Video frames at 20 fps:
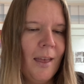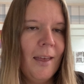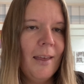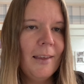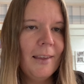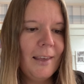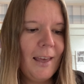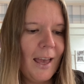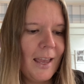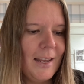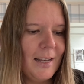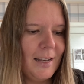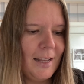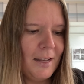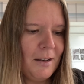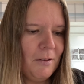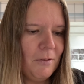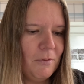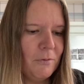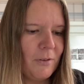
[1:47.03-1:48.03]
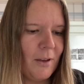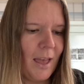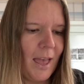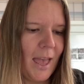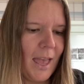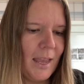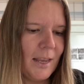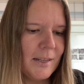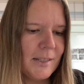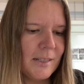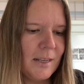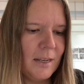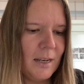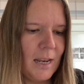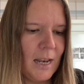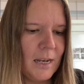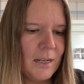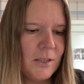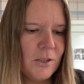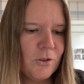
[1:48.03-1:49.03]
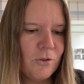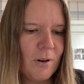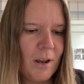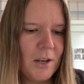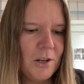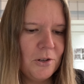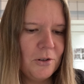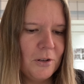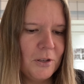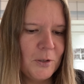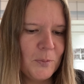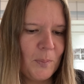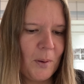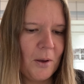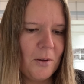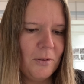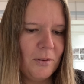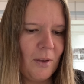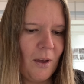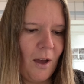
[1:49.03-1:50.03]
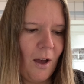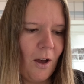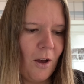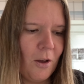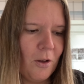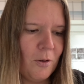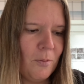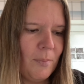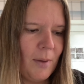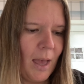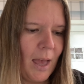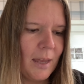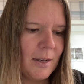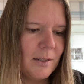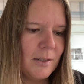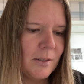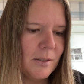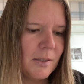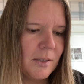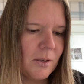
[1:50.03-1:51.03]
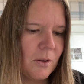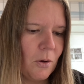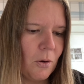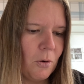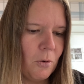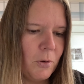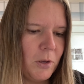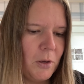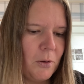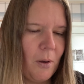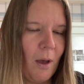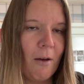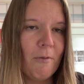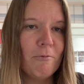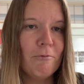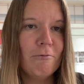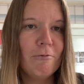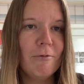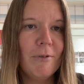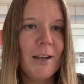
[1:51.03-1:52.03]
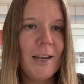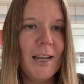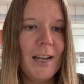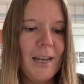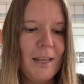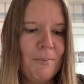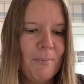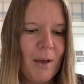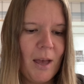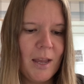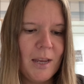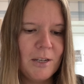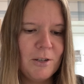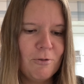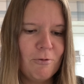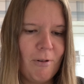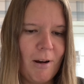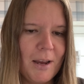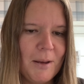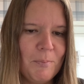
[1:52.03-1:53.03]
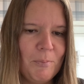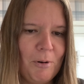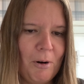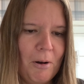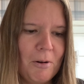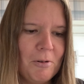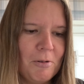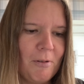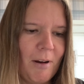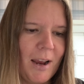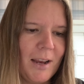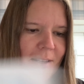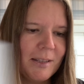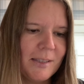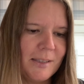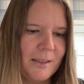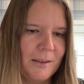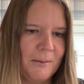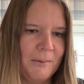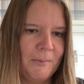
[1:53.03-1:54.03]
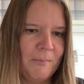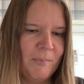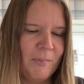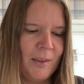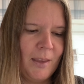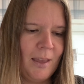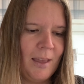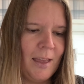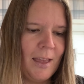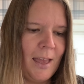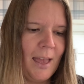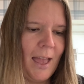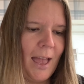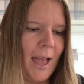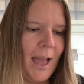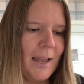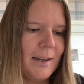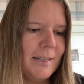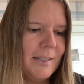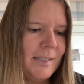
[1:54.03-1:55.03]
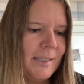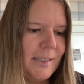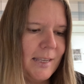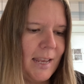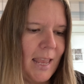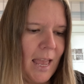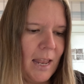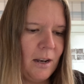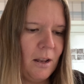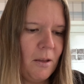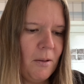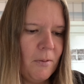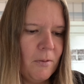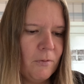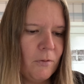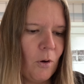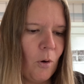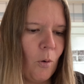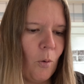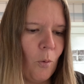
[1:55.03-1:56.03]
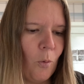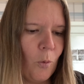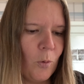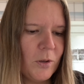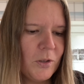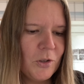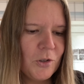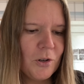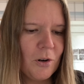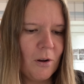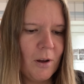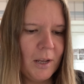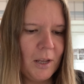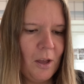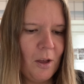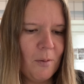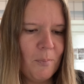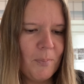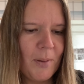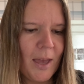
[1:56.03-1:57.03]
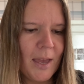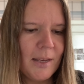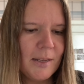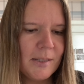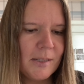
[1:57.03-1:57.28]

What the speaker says: Caitlin for excellent illustrations both at home and at school. You have really made great progress. And Sienna for always trying her best